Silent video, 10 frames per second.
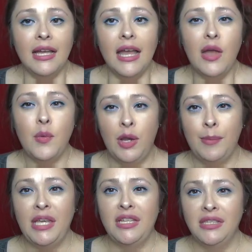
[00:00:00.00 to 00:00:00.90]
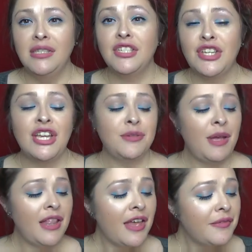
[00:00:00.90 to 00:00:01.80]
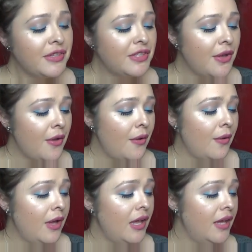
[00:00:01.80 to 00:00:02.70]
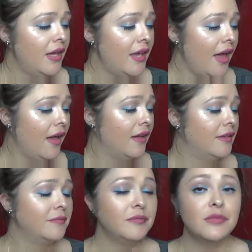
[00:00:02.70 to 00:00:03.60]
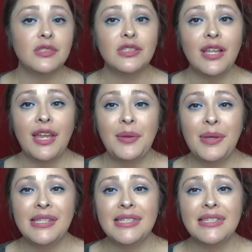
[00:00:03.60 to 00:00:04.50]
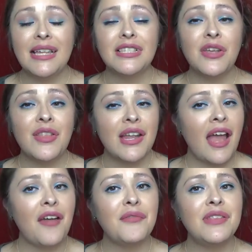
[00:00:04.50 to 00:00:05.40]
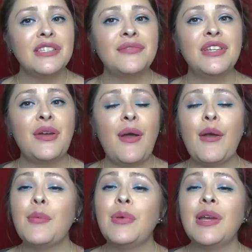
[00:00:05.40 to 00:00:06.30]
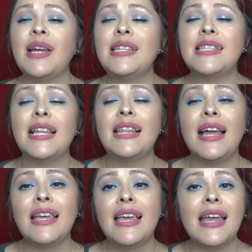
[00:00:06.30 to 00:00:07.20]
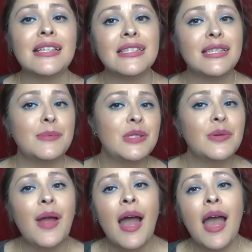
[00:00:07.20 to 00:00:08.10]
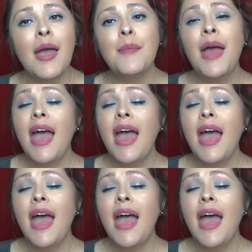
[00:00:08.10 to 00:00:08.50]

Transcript: and what it means to change my life. So yeah. Anyways, that's all that I have for this video. I hope you guys like and subscribe,